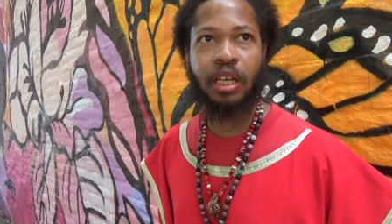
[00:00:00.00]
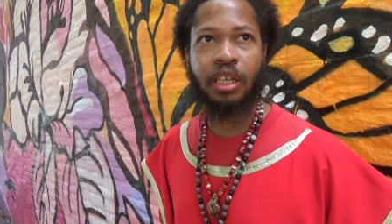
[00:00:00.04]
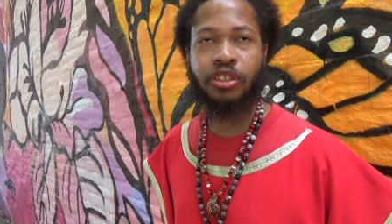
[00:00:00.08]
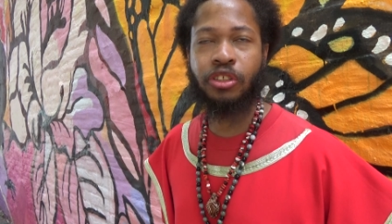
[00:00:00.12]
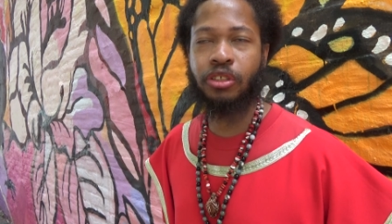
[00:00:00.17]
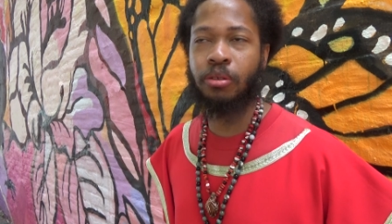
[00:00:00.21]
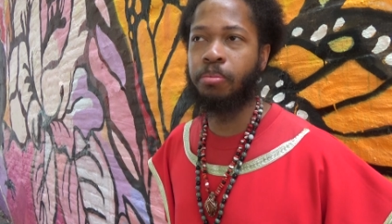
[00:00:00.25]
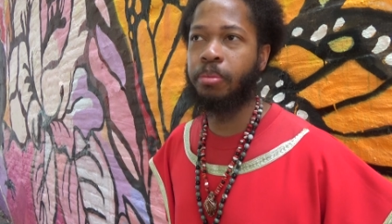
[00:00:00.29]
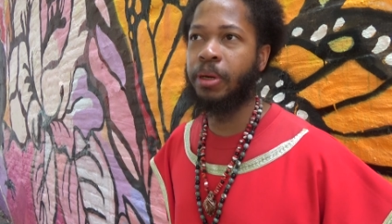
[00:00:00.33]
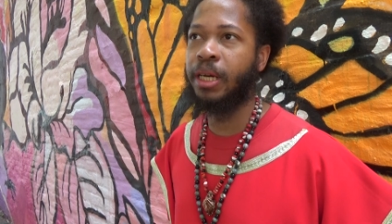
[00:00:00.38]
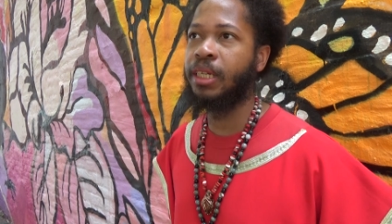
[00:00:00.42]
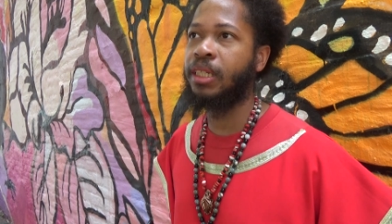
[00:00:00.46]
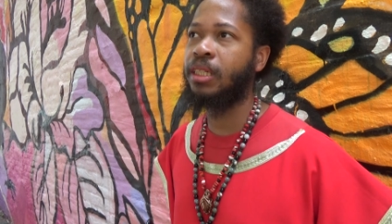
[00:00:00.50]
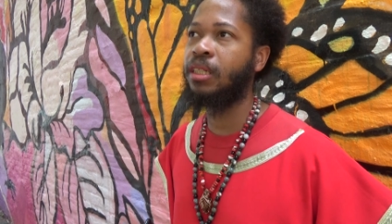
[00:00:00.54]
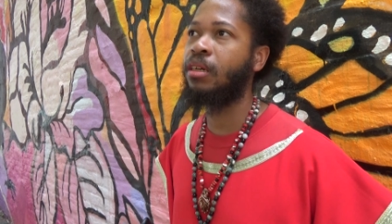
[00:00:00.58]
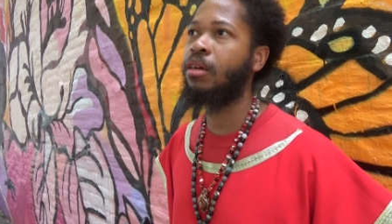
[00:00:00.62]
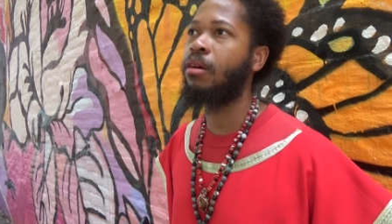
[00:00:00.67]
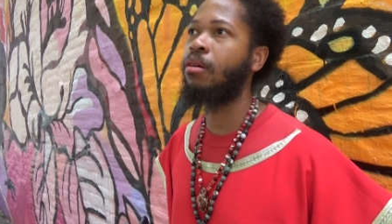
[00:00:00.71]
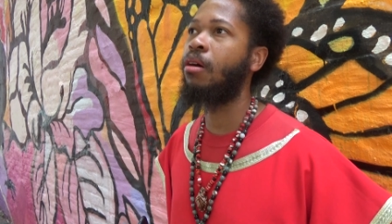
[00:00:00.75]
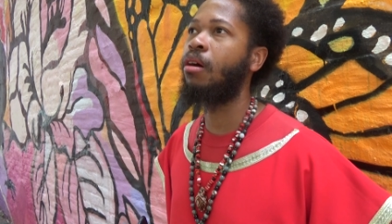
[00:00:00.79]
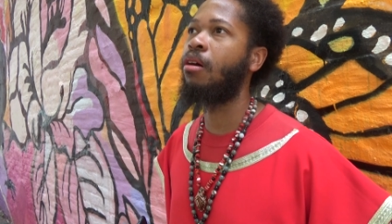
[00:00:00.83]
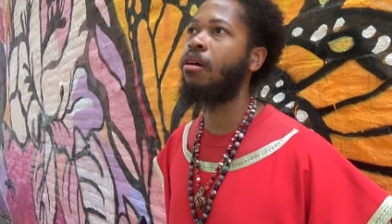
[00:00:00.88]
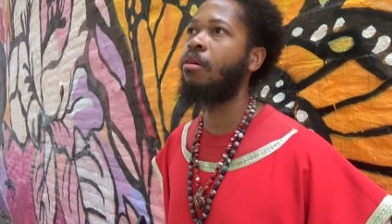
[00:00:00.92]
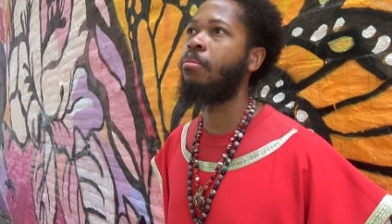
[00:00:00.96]
Germania,
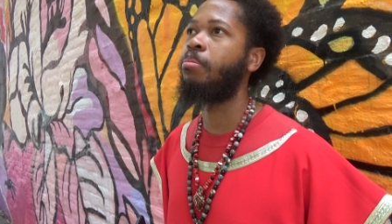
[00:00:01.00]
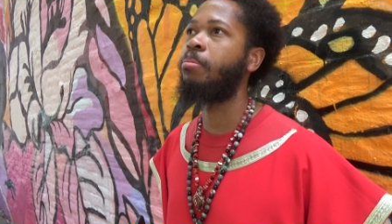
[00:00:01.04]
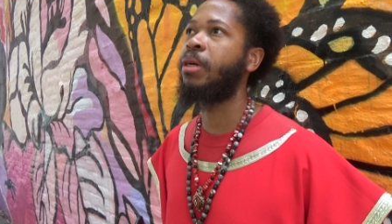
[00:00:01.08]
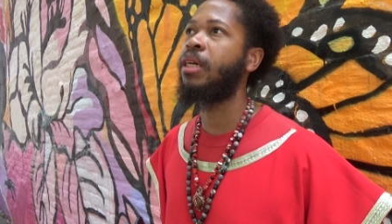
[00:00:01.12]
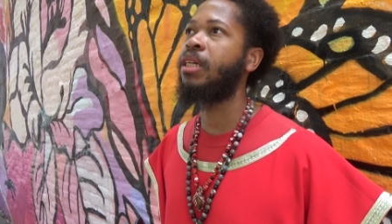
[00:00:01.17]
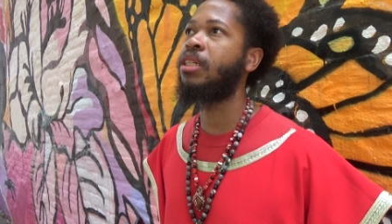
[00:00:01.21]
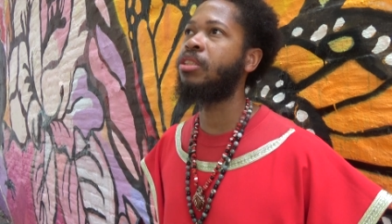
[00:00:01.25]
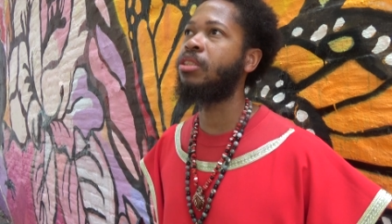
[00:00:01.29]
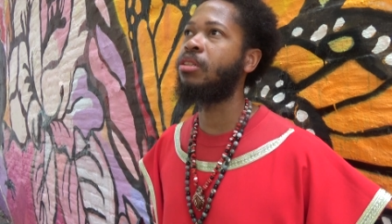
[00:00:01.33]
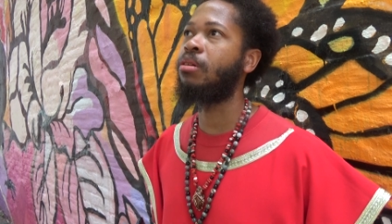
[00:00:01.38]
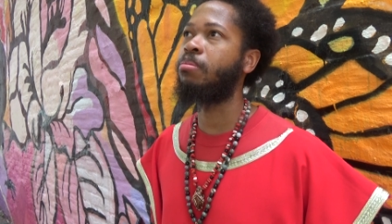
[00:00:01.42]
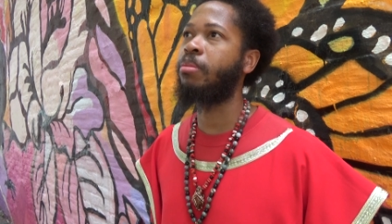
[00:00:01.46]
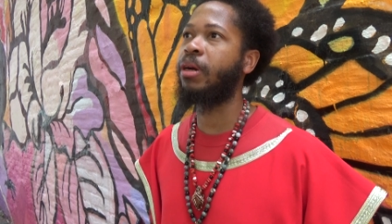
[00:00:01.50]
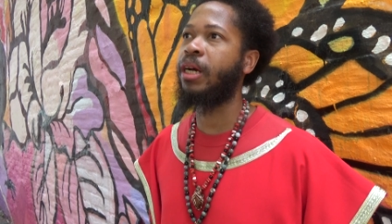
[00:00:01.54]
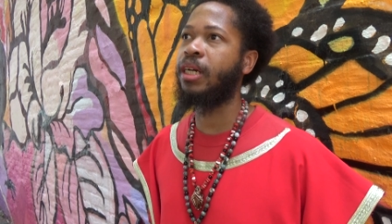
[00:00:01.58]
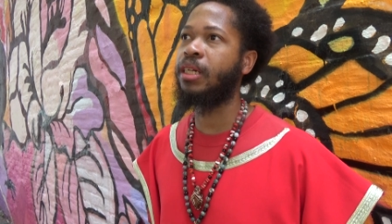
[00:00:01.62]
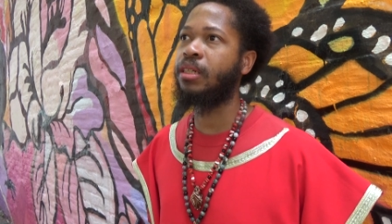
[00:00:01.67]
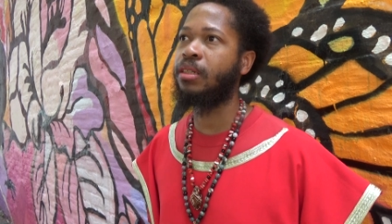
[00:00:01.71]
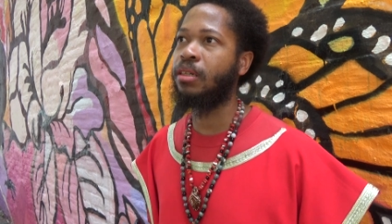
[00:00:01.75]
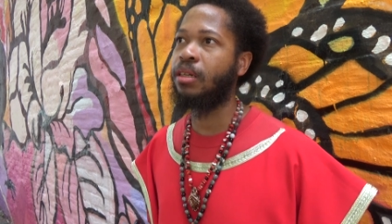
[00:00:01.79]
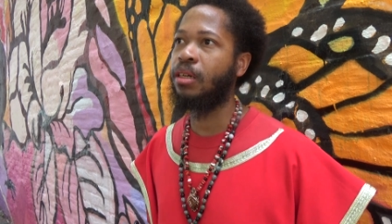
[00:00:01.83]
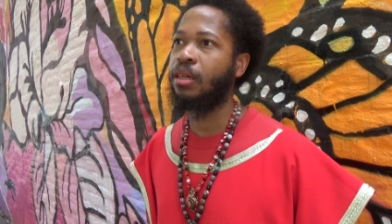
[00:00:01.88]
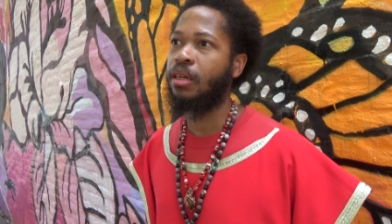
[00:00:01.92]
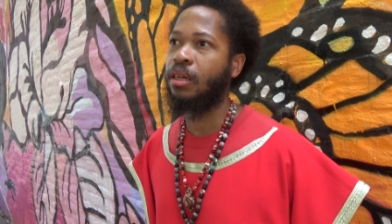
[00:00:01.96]
uh, uh, Major,
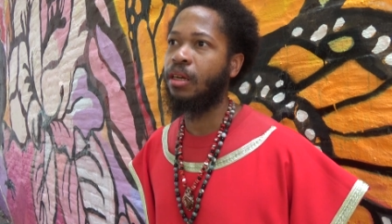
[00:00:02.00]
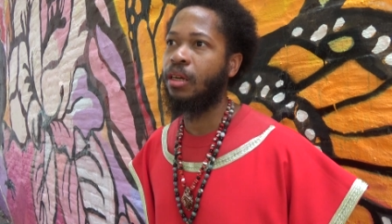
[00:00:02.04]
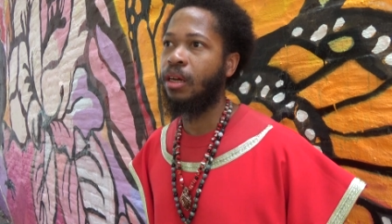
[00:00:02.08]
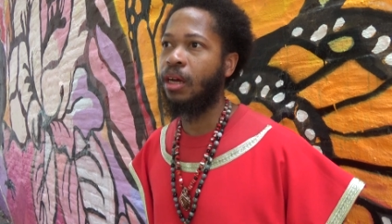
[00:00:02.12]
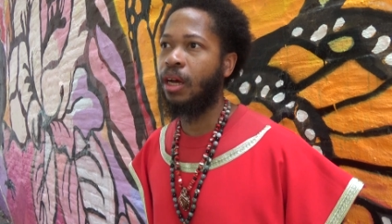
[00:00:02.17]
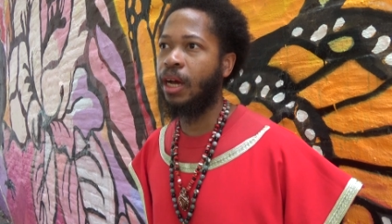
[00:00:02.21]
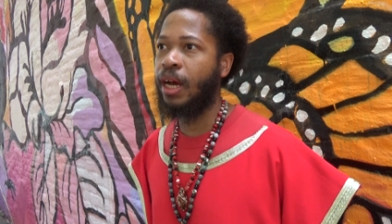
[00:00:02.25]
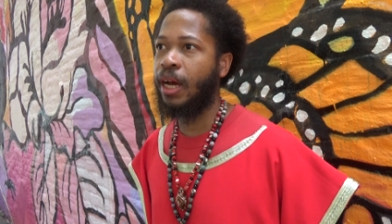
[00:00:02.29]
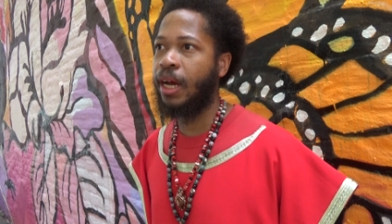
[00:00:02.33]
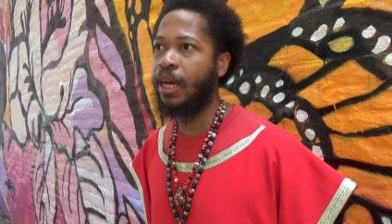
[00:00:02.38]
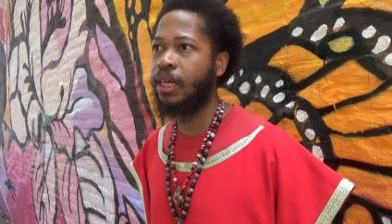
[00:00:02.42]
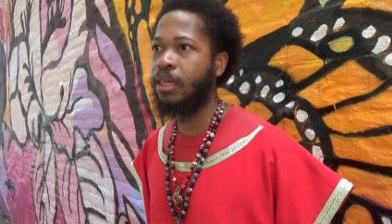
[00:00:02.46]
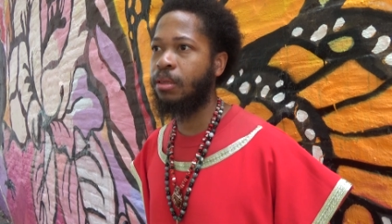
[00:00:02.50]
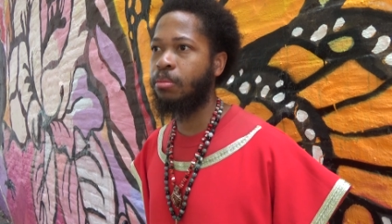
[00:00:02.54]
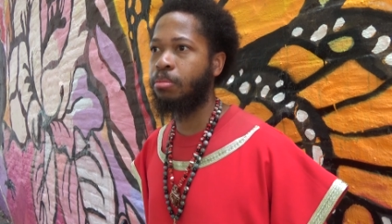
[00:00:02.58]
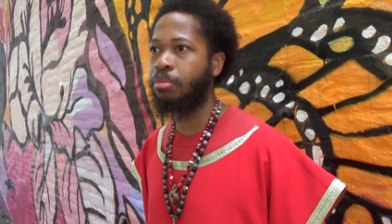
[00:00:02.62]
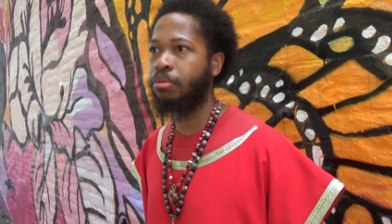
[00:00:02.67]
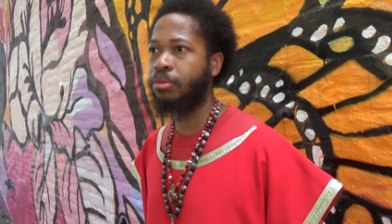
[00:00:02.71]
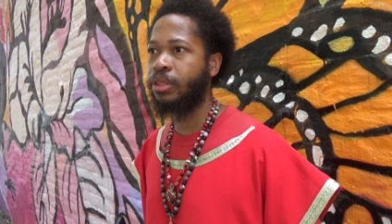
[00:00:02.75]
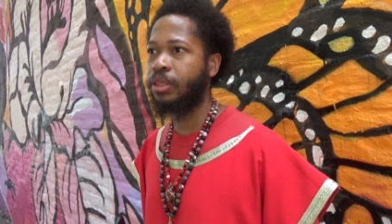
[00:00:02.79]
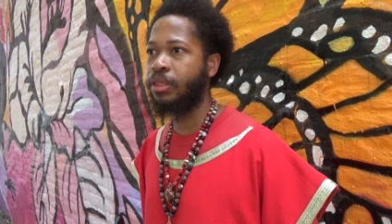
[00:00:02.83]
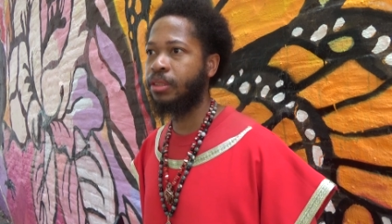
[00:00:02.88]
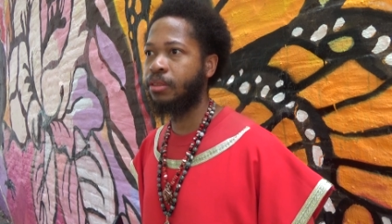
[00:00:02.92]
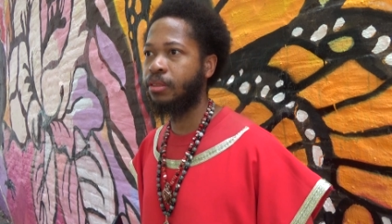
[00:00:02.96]
Minor. All right,
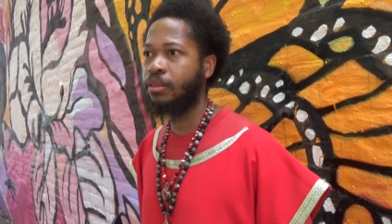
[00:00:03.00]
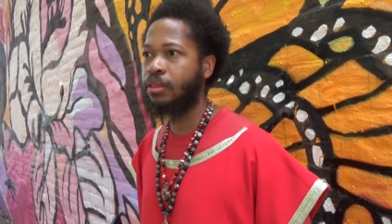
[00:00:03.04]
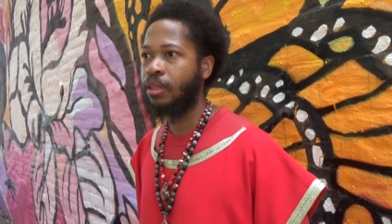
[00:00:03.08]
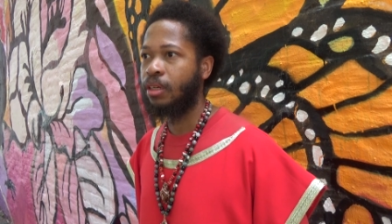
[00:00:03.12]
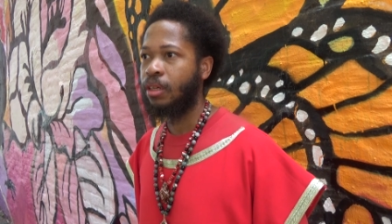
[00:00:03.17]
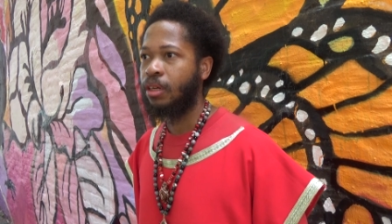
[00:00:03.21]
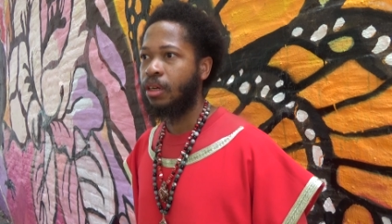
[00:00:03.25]
Britain.